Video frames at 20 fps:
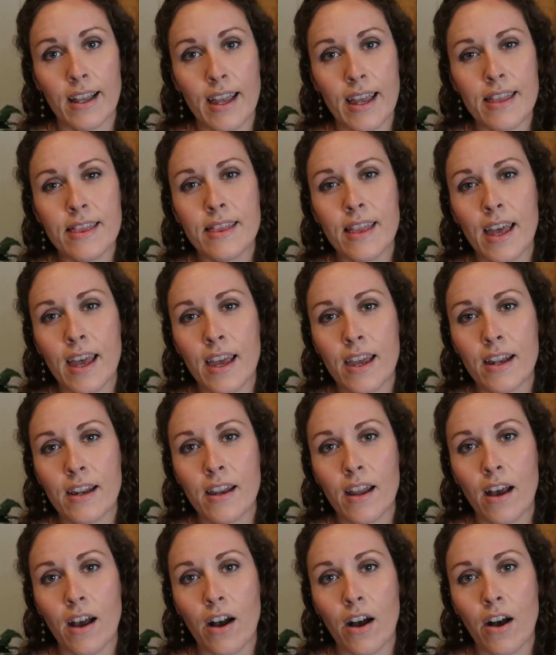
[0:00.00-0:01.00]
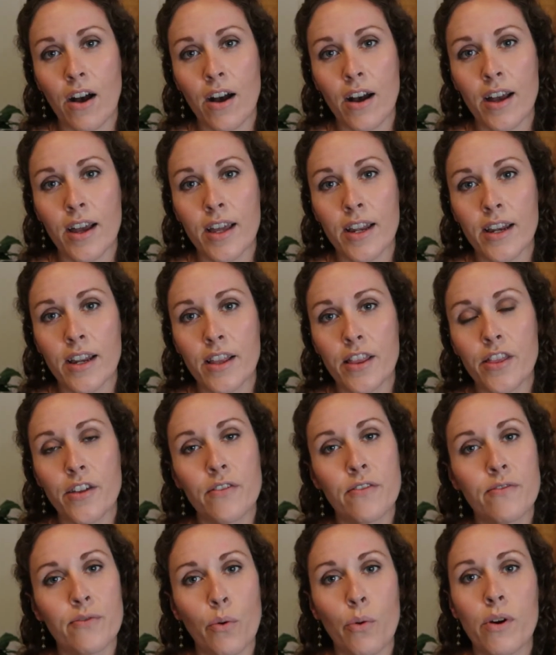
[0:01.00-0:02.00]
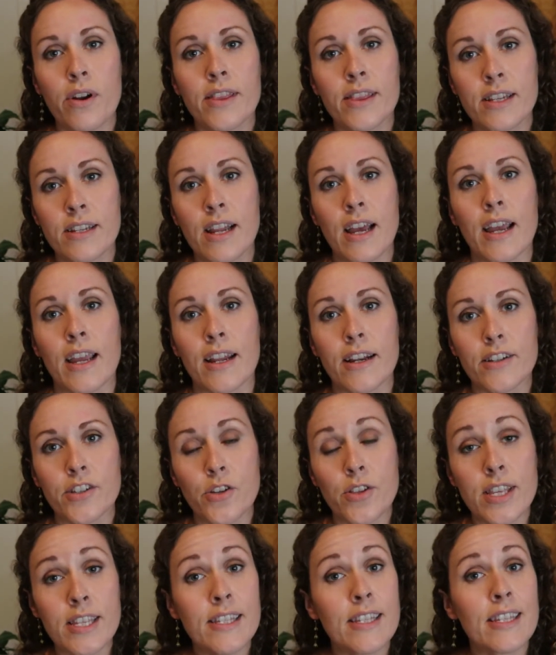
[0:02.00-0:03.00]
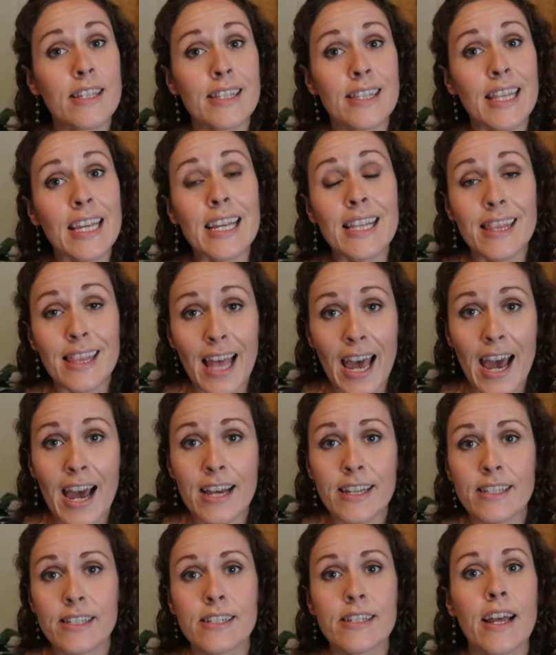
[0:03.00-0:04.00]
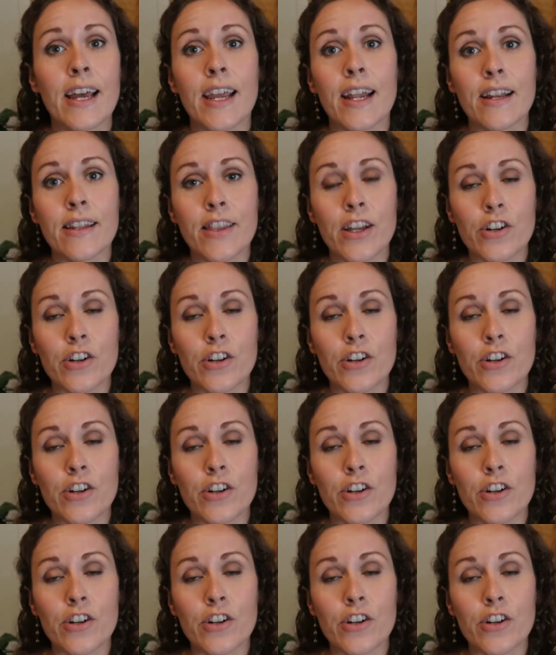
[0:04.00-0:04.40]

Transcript: And then on the fourth night, so this is the last night,